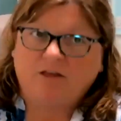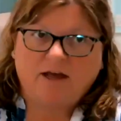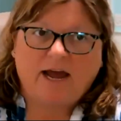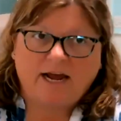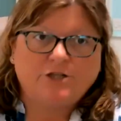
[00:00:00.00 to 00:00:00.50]

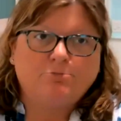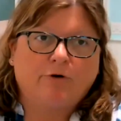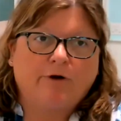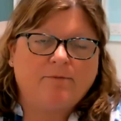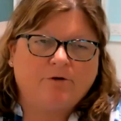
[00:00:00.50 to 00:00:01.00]
the age
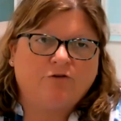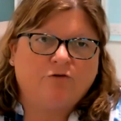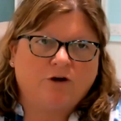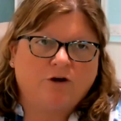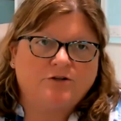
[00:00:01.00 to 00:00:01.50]
parameter
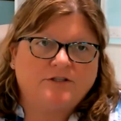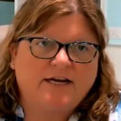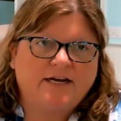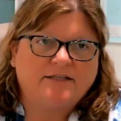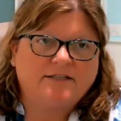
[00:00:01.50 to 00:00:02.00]
for your
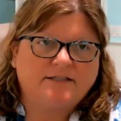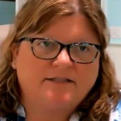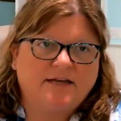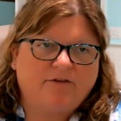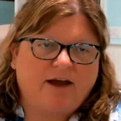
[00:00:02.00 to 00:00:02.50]
state is
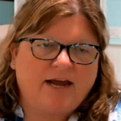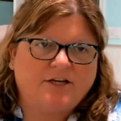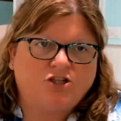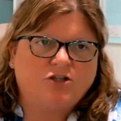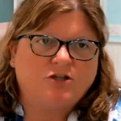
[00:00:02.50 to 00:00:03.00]

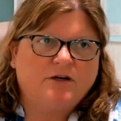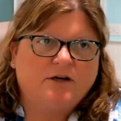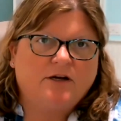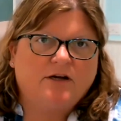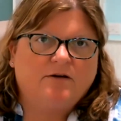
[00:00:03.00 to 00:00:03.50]
age.
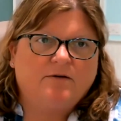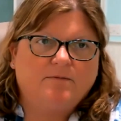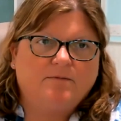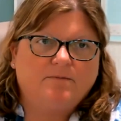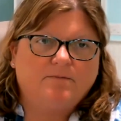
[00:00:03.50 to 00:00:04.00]

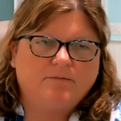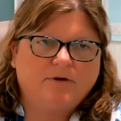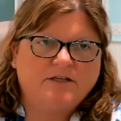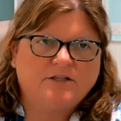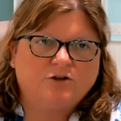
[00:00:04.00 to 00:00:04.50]

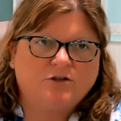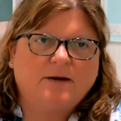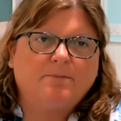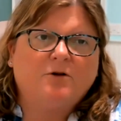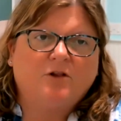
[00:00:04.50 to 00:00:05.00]
Is there a
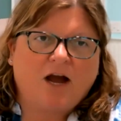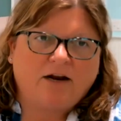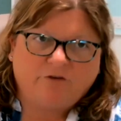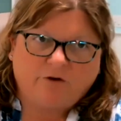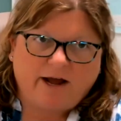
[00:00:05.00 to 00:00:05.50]
separate
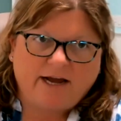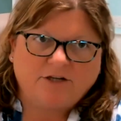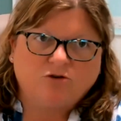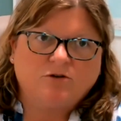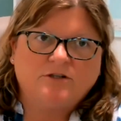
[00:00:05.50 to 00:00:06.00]
line for
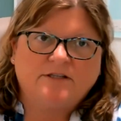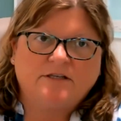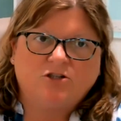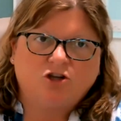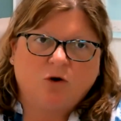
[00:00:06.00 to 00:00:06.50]
age, or is
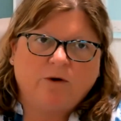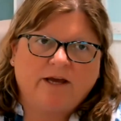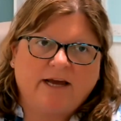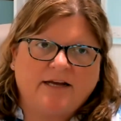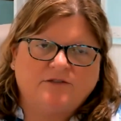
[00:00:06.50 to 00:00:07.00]
it
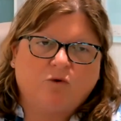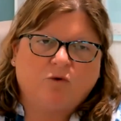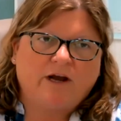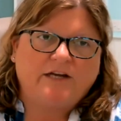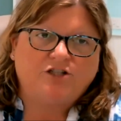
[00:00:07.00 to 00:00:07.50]
showing as
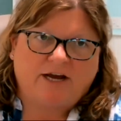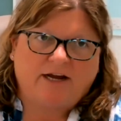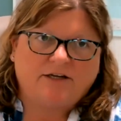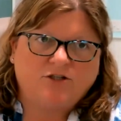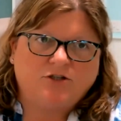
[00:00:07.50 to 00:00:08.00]
4-H
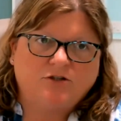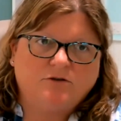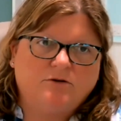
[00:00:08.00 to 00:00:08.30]
age?